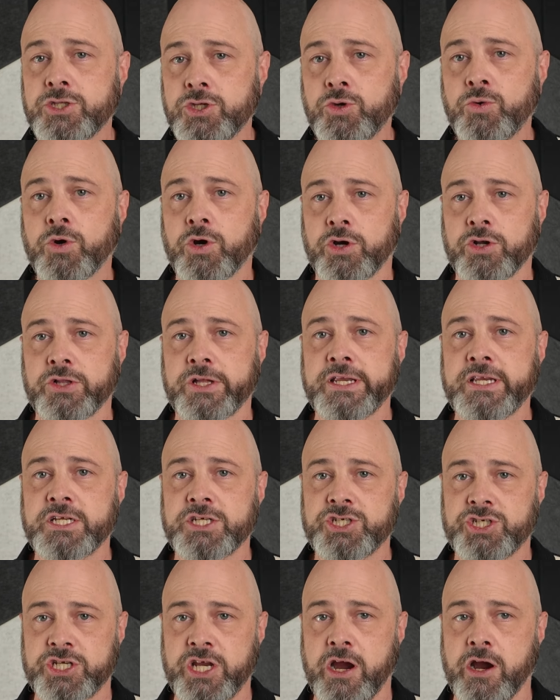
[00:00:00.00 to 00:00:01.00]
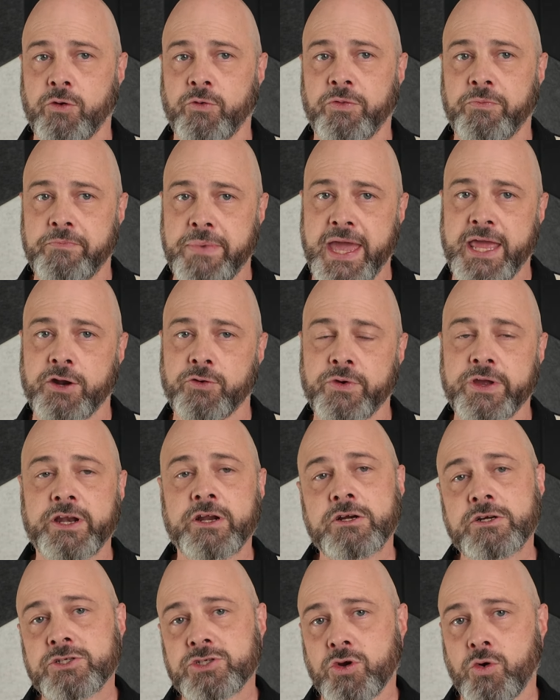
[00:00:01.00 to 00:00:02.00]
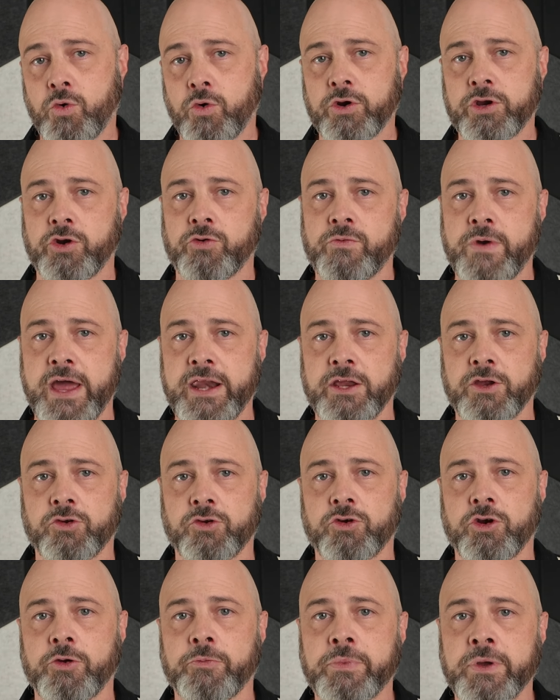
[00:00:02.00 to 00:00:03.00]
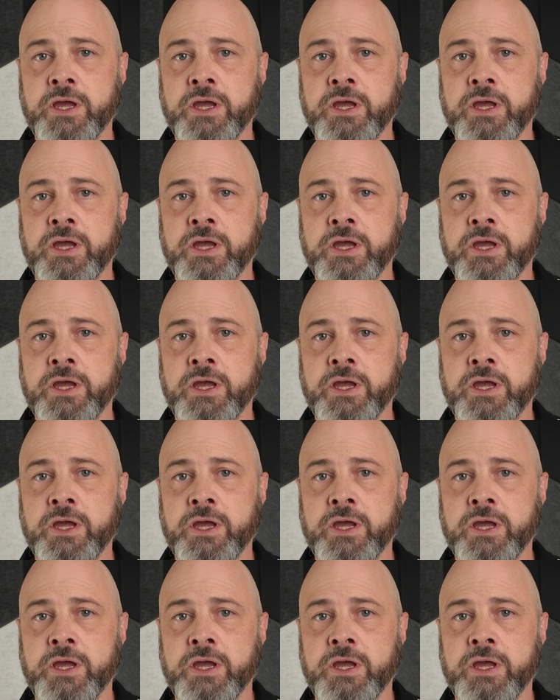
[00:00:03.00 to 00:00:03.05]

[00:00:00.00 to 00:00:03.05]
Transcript: early to share it with beta readers or your writing group.